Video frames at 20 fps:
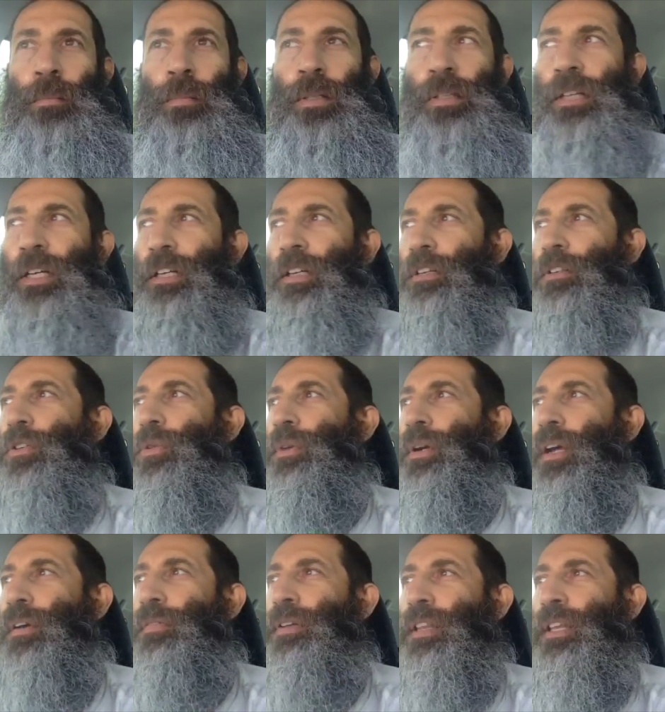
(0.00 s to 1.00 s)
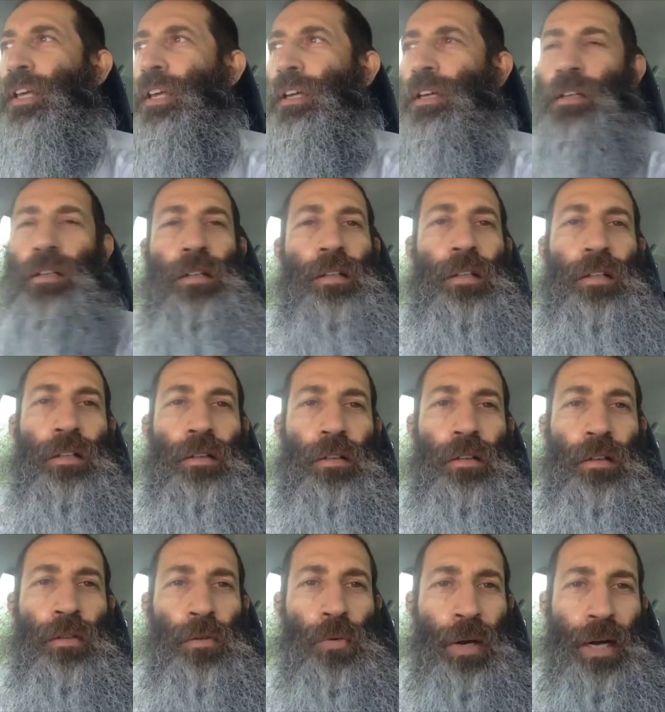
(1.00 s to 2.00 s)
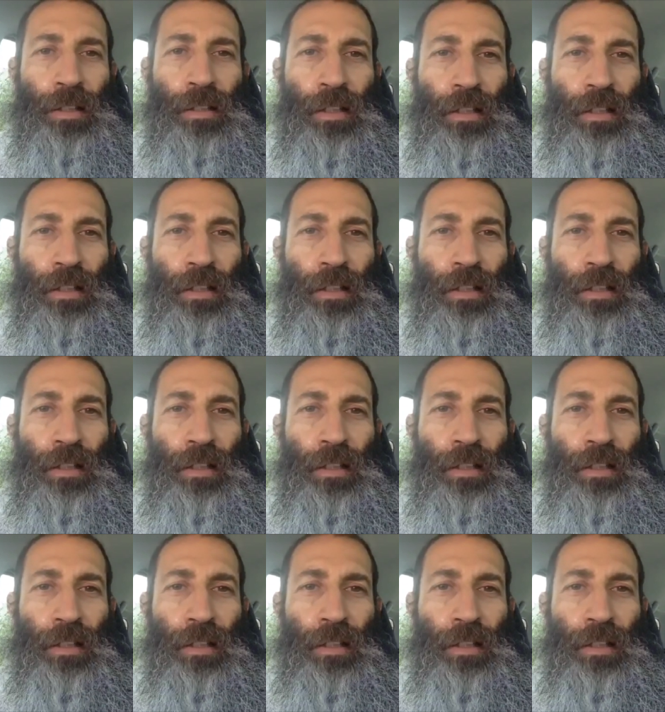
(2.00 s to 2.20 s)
But then they're doing everything throughout